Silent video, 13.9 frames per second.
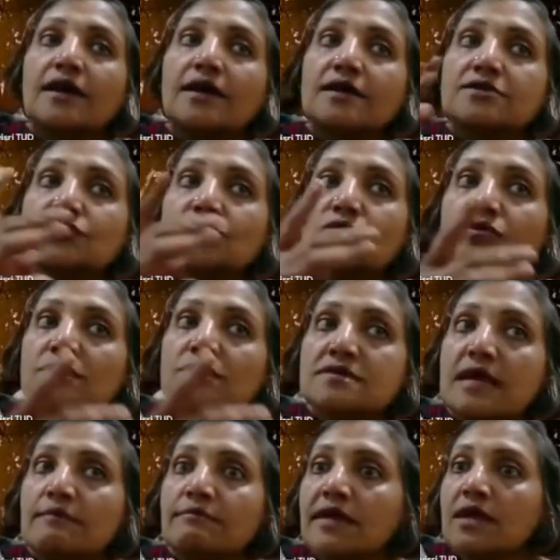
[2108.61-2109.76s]
So the
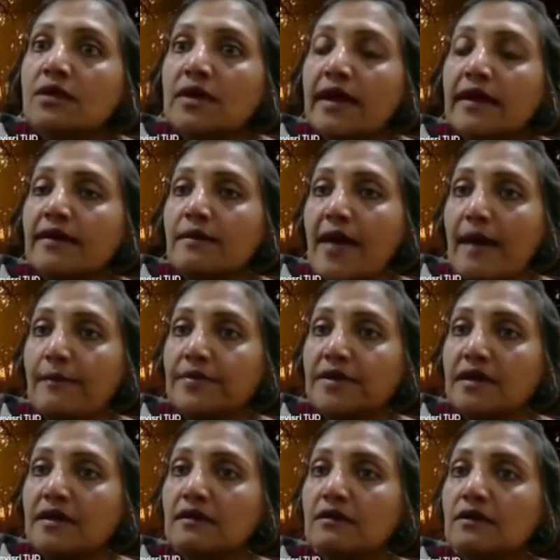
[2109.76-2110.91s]
same thing will end up
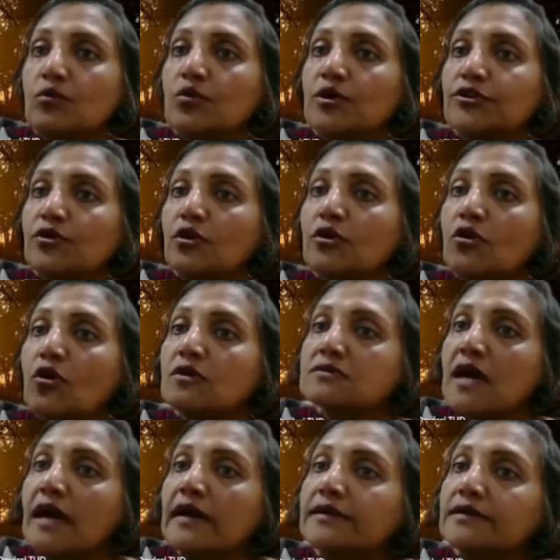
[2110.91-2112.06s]
happening with your dog's
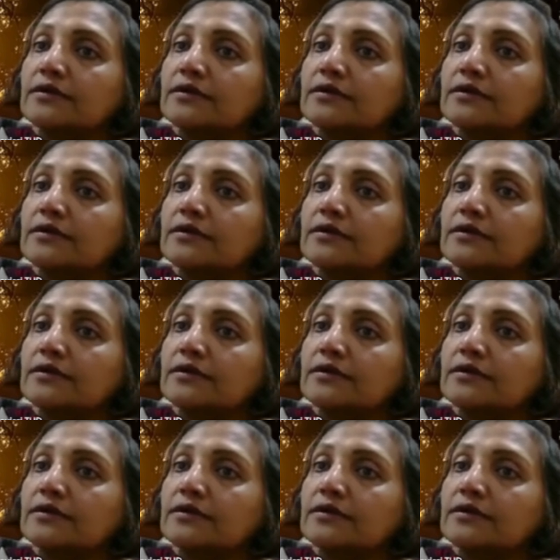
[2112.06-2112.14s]
gut.